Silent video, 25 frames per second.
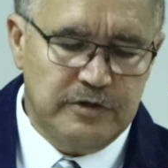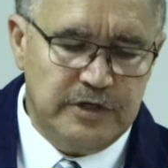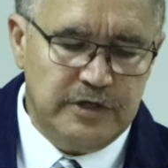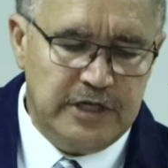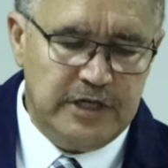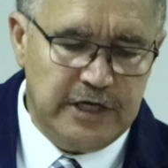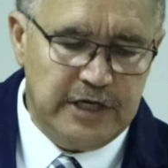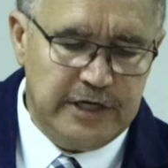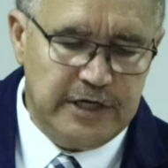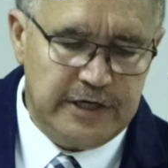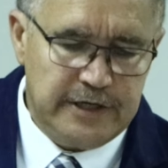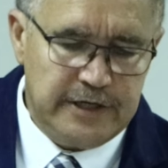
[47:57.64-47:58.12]

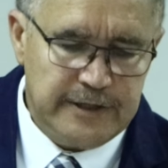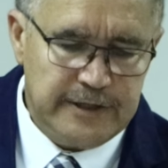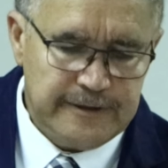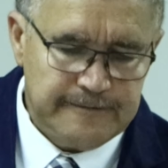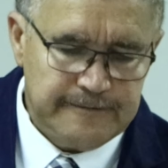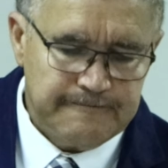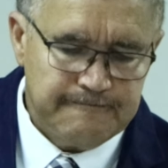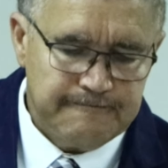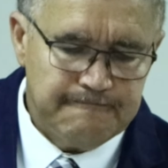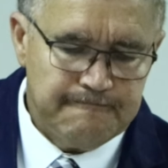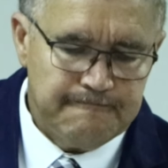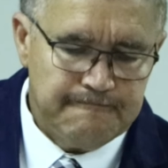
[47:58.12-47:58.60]
hear.
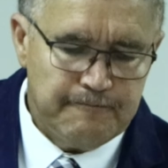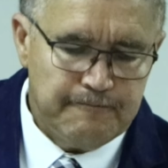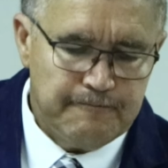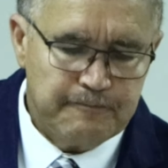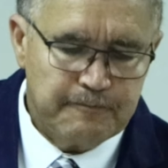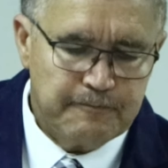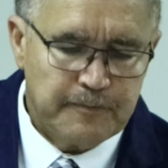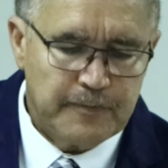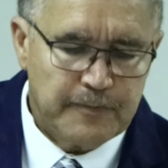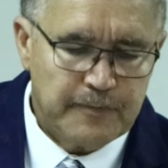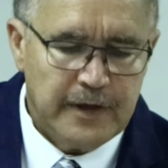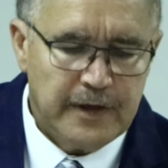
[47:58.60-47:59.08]

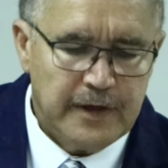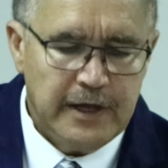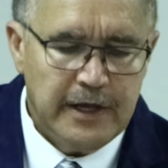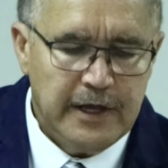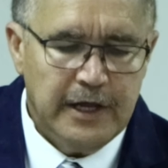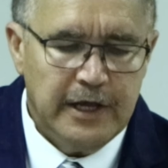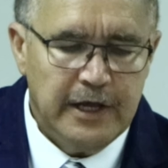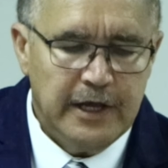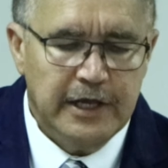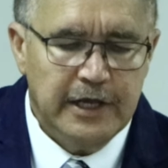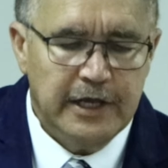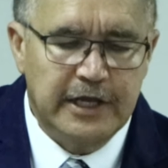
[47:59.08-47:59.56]

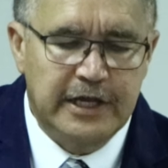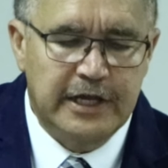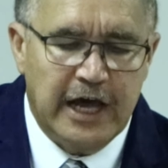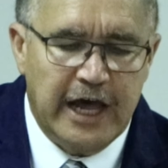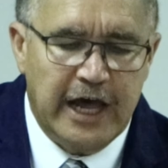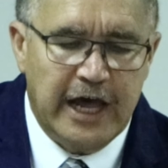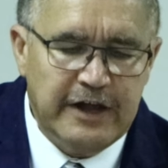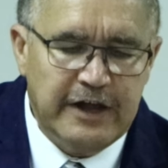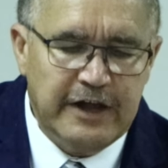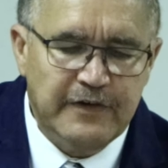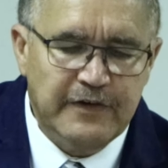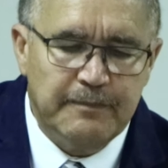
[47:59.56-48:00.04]
He
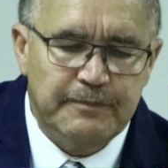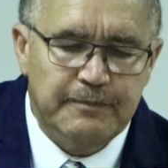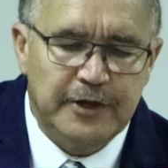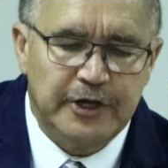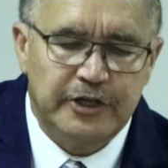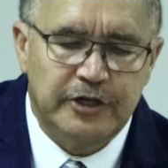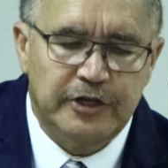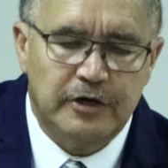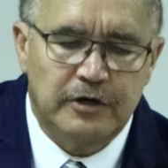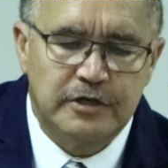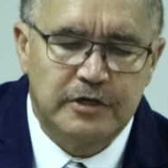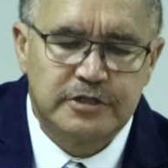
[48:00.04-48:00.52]
gave up the
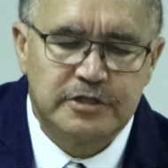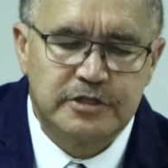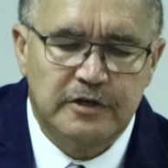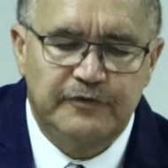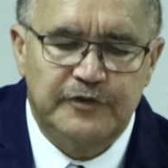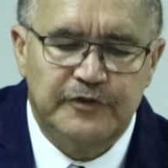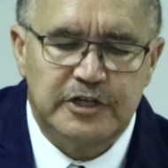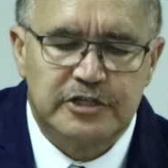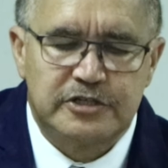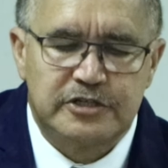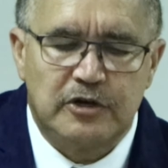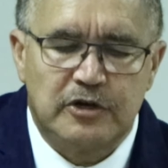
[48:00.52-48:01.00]
use of
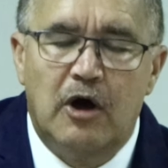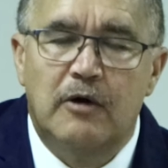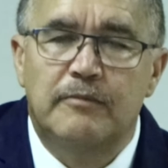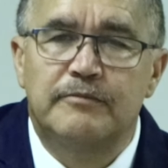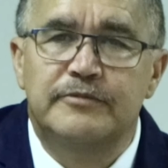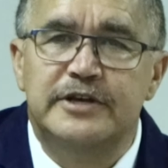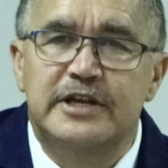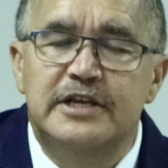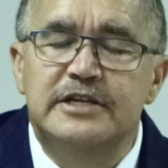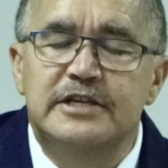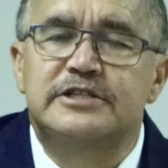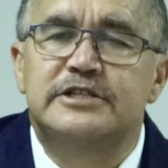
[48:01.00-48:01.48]
His
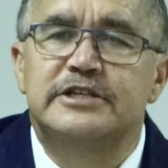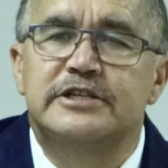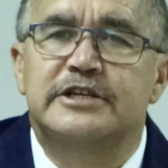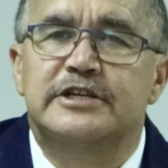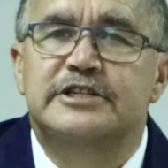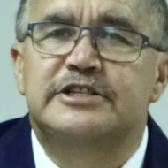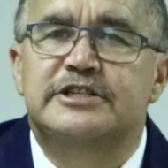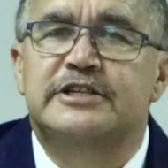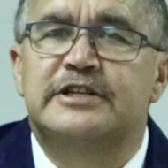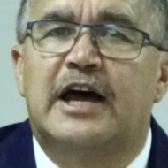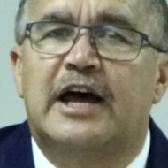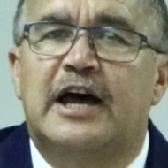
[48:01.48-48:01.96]

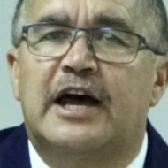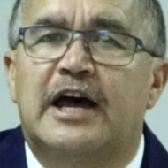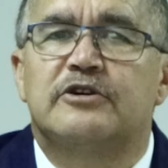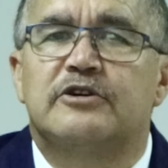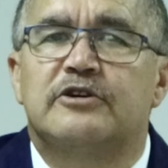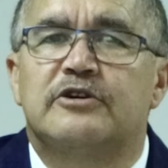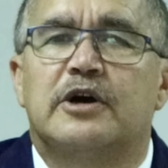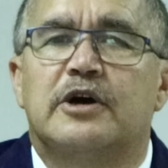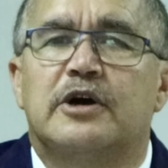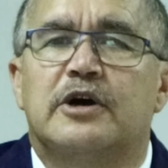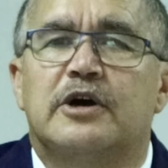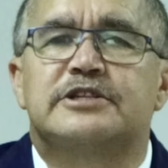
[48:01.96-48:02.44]
omniscience. In other
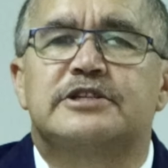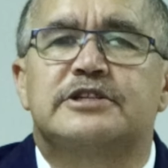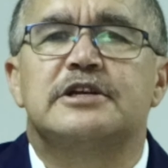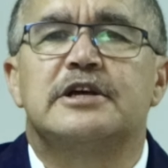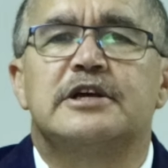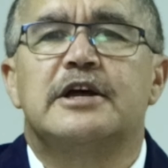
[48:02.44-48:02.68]
words,